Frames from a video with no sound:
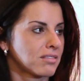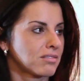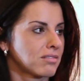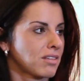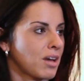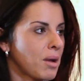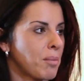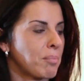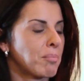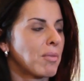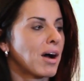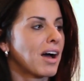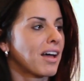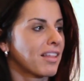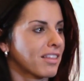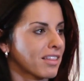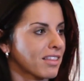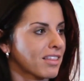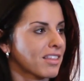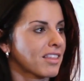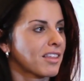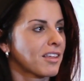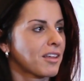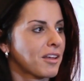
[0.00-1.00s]
week in,
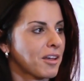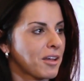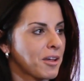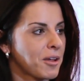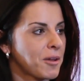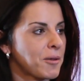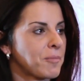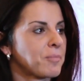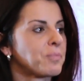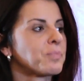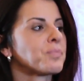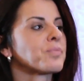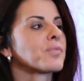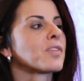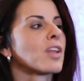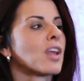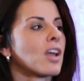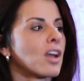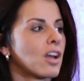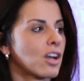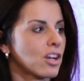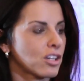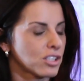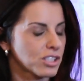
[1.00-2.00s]
week out, 6
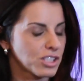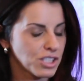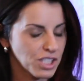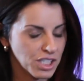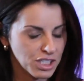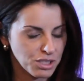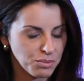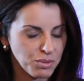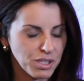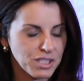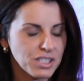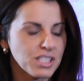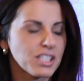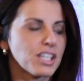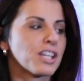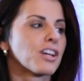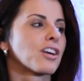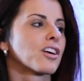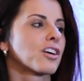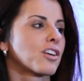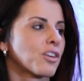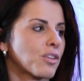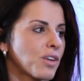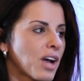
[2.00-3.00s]
months a year. 6 months a
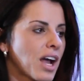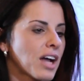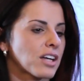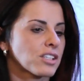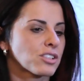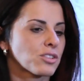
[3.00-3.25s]
year, correct.